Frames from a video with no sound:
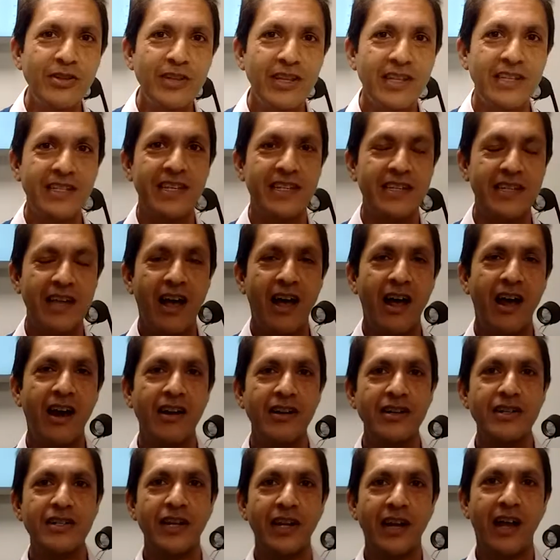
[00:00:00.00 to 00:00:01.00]
This is
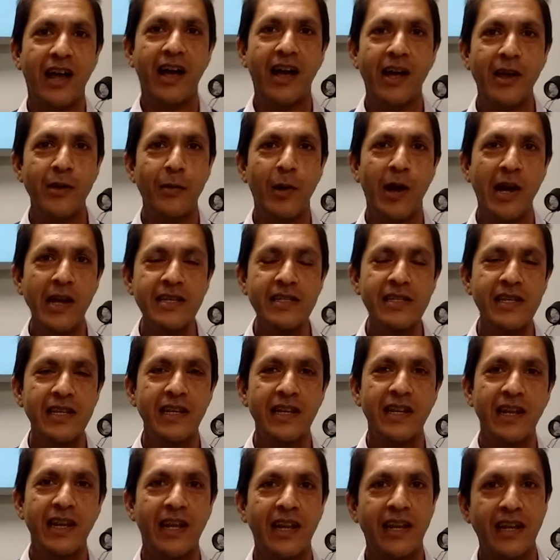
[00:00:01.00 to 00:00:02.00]
harsh eyewise
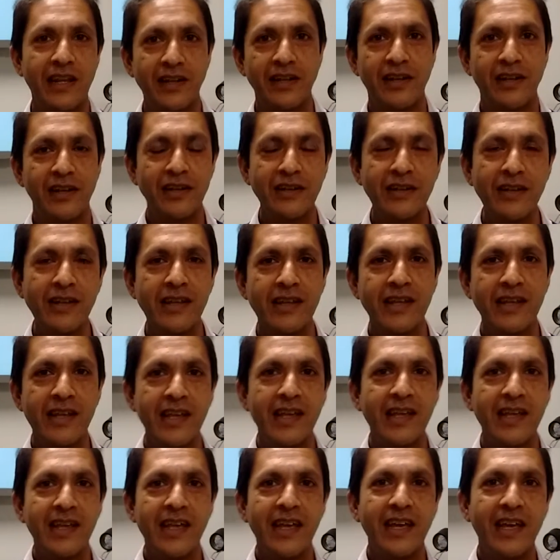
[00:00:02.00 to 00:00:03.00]
in Hillingdon.
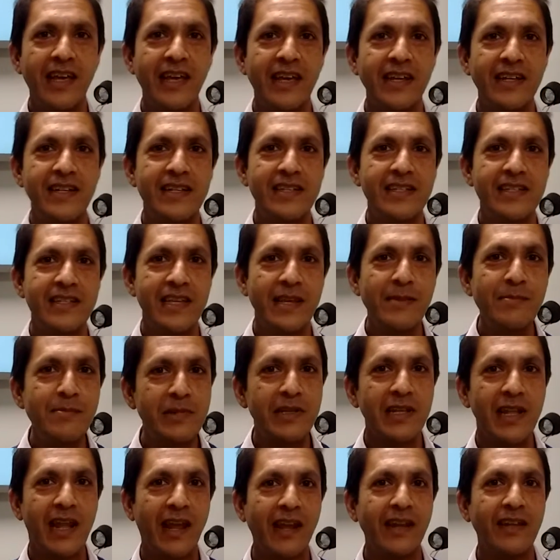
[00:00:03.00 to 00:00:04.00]
It
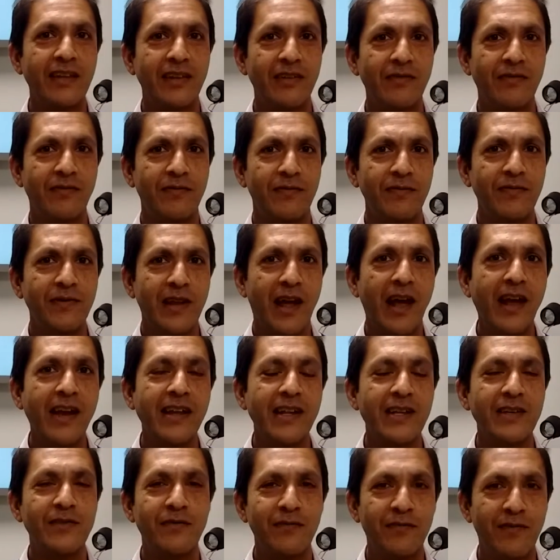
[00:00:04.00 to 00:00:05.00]
seems like the
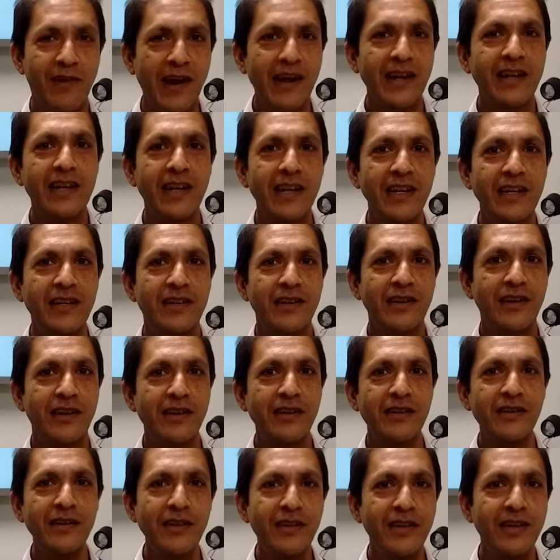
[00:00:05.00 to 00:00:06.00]
tide has finally
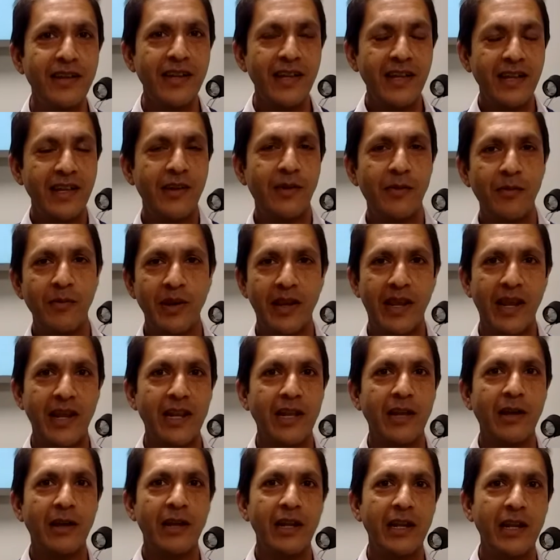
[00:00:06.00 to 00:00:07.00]
turned. We're
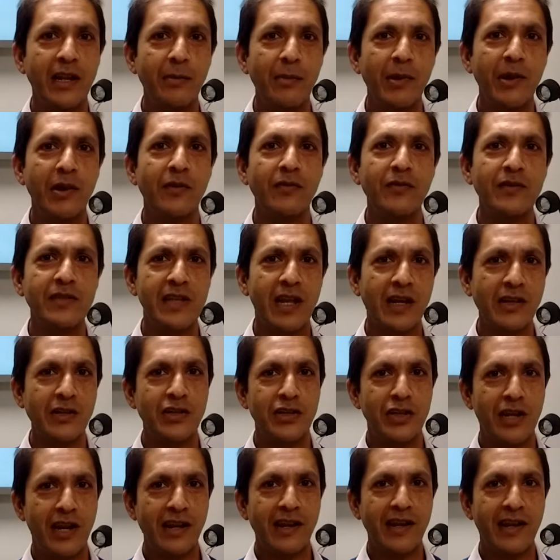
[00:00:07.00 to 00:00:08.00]
getting a little bit of
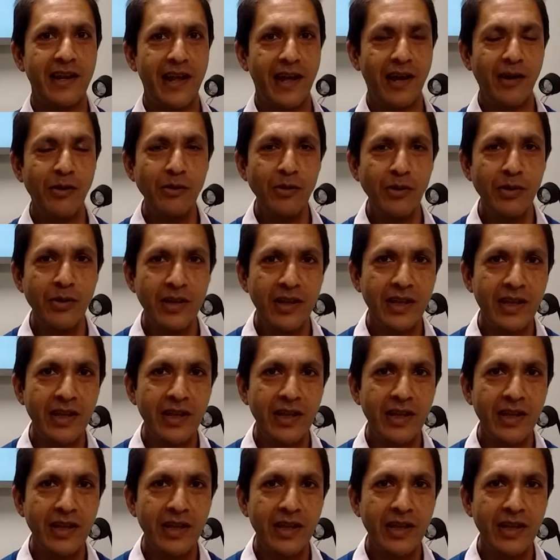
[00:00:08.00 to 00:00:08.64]
sunshine now,